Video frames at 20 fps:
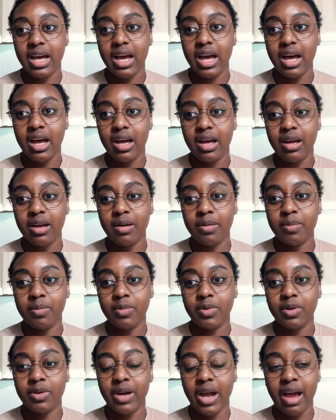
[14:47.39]

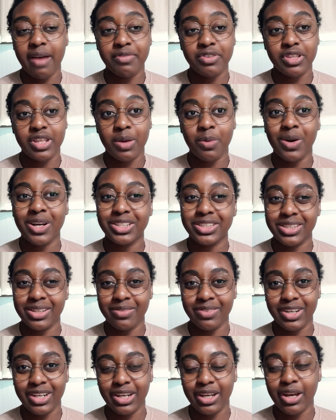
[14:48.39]
or after they watch the
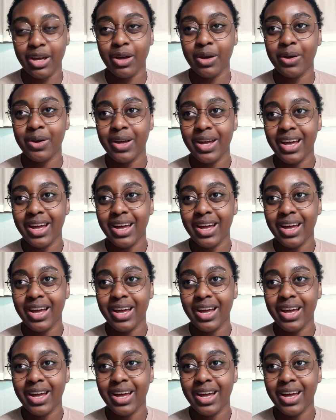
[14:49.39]
video.